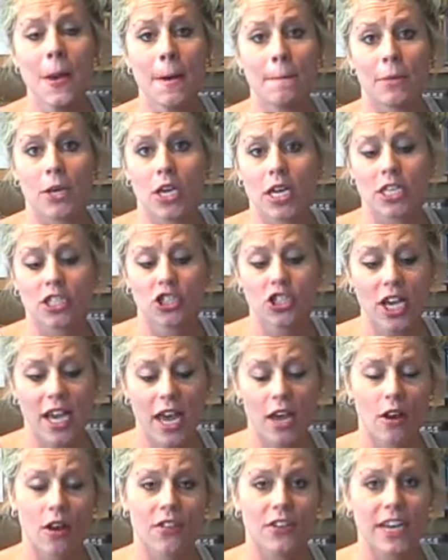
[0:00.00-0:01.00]
but you can check
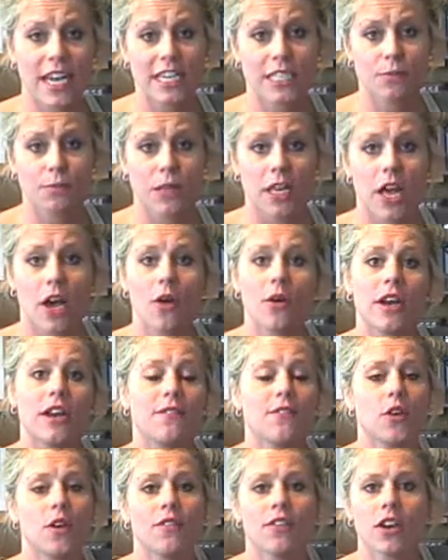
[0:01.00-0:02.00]
out all the dates below. And
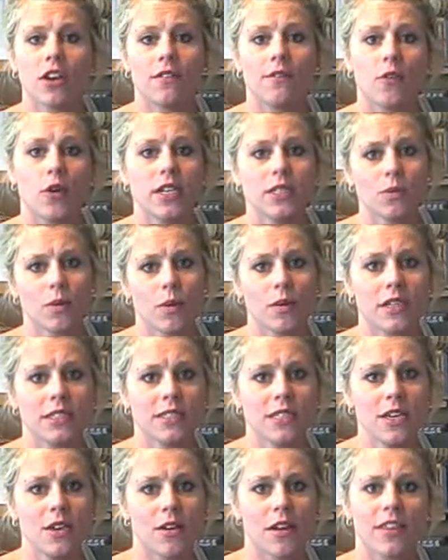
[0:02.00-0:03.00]
if you have a good voice, we want to
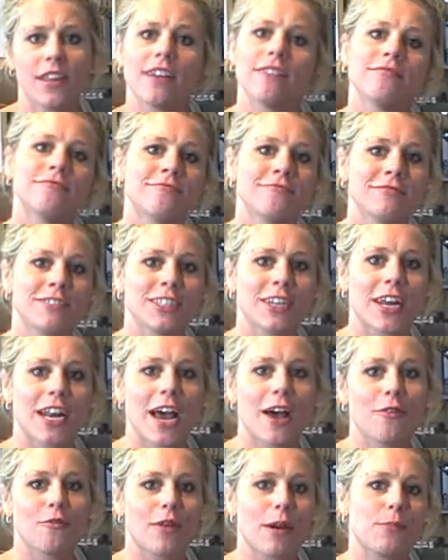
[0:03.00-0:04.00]
see you on there. So get
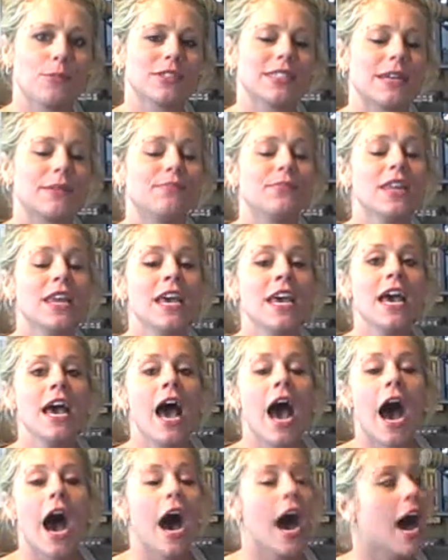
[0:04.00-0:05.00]
out, represent.
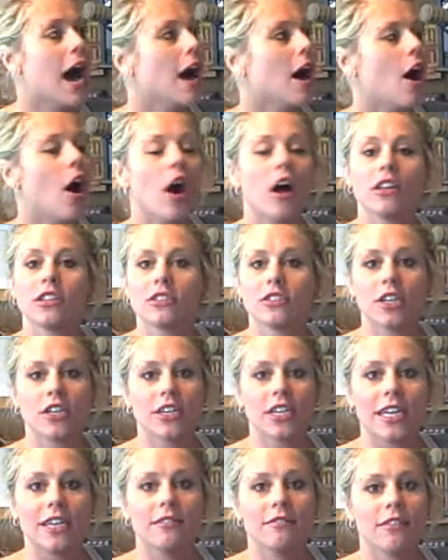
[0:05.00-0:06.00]
Uh, all
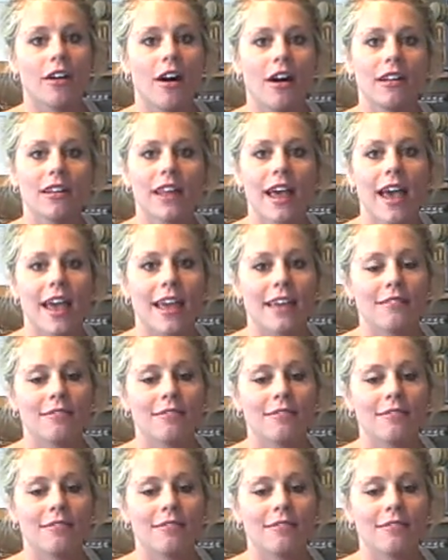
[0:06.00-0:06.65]
dirty, all day.